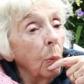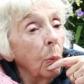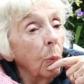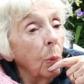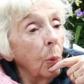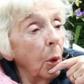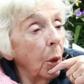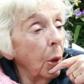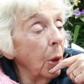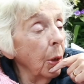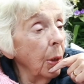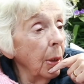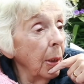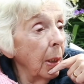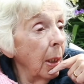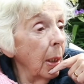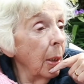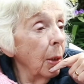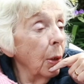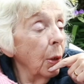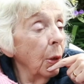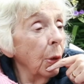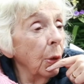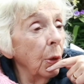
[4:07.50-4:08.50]
working
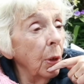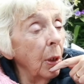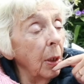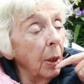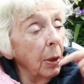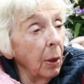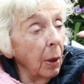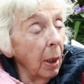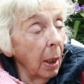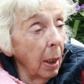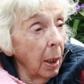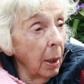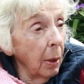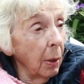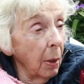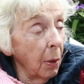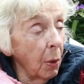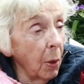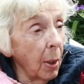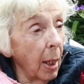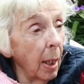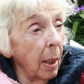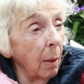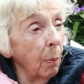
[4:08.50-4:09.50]
in the
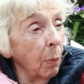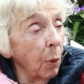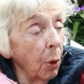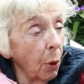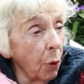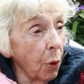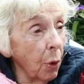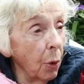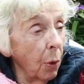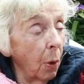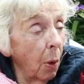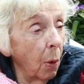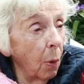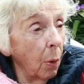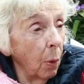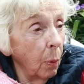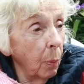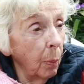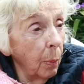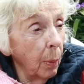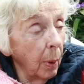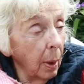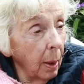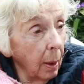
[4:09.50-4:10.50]
same nursing
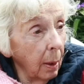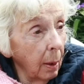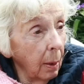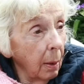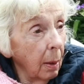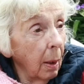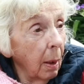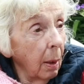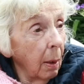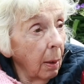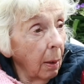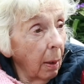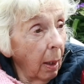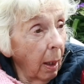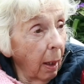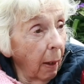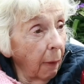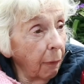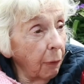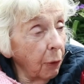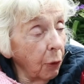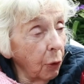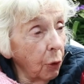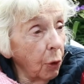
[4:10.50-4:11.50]
home
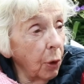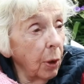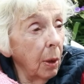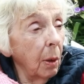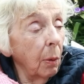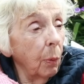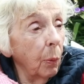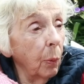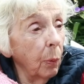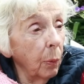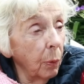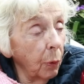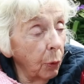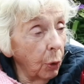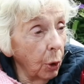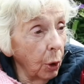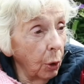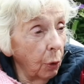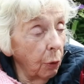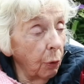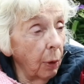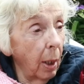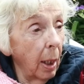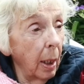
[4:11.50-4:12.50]
after she
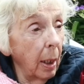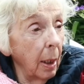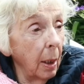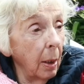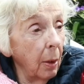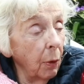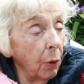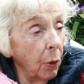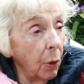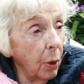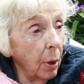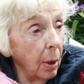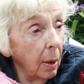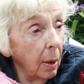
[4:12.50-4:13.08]
trained,